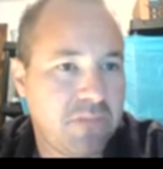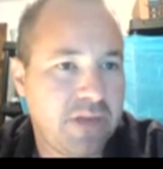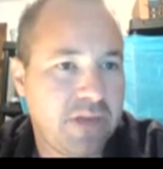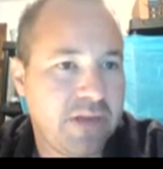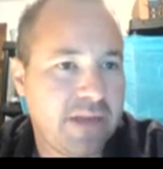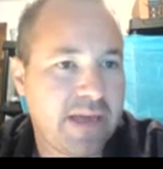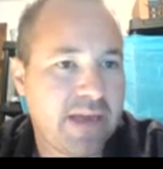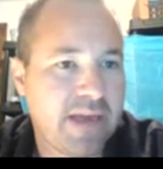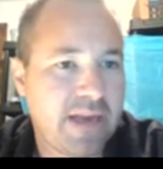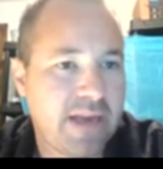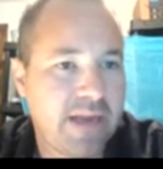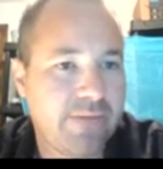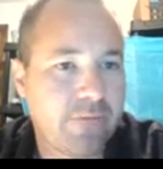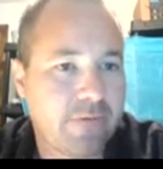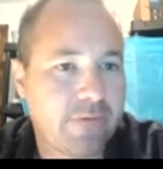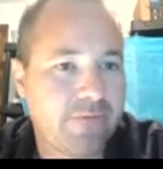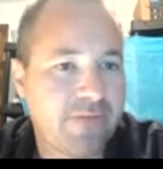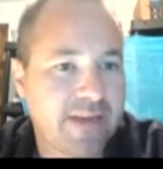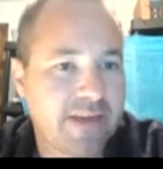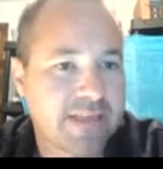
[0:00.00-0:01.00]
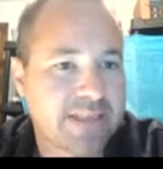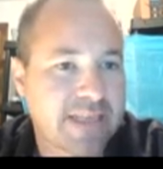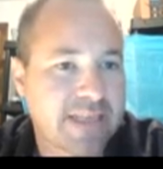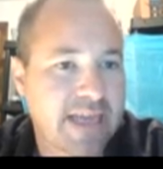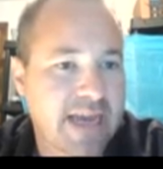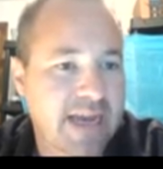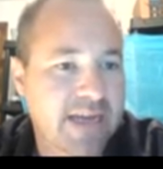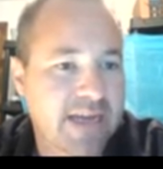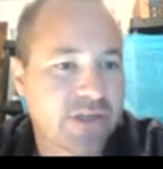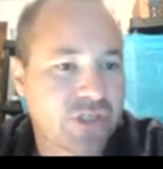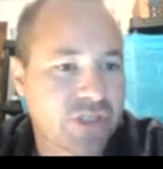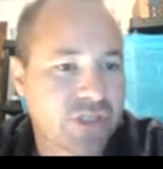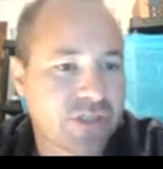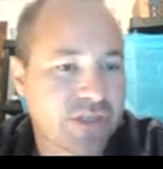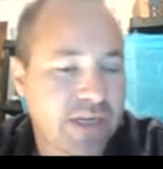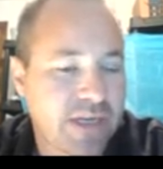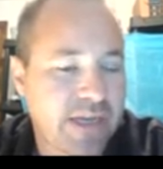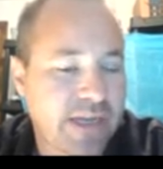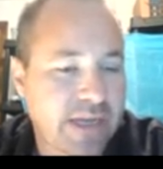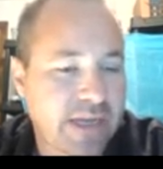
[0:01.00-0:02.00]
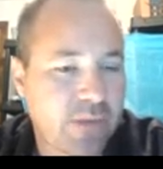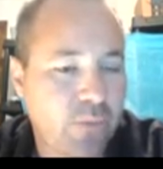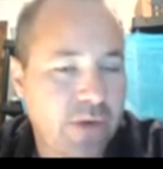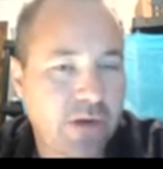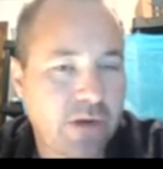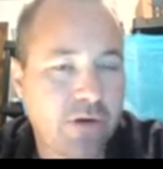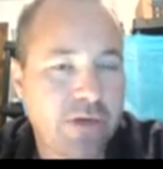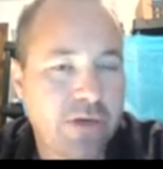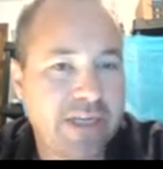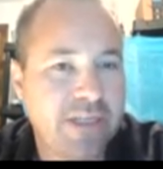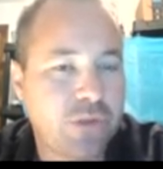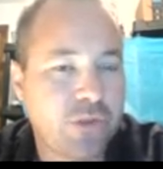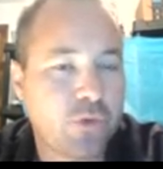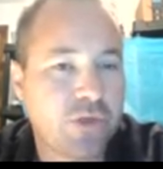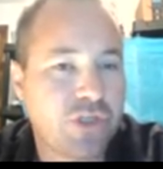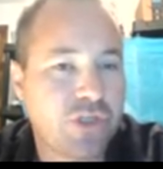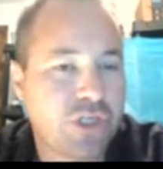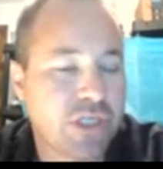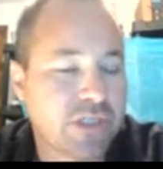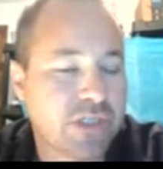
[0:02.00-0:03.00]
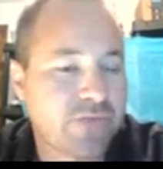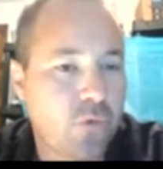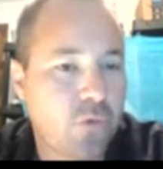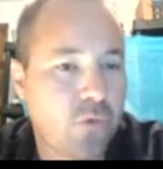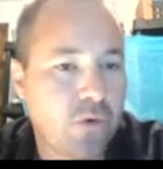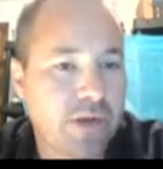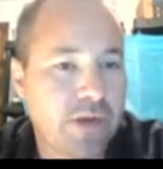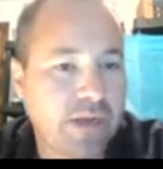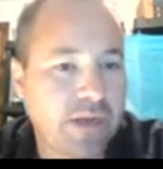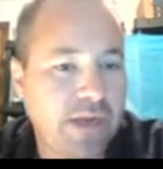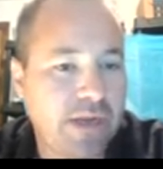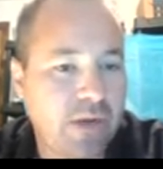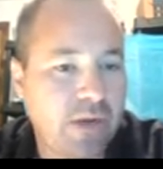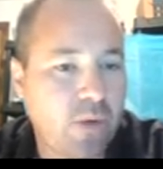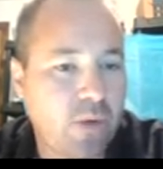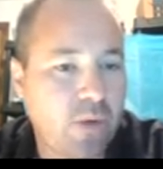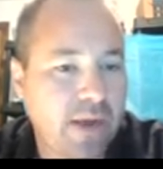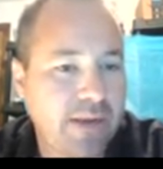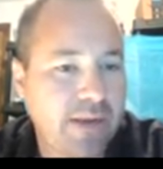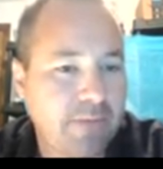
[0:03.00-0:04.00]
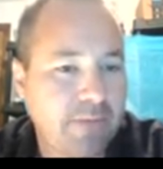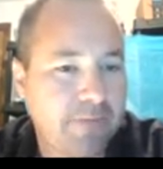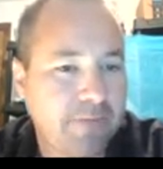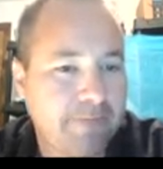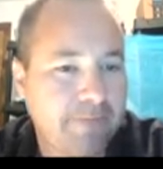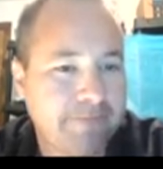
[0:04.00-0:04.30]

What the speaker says: That never affects cash, and we don't need to adjust for it in any way.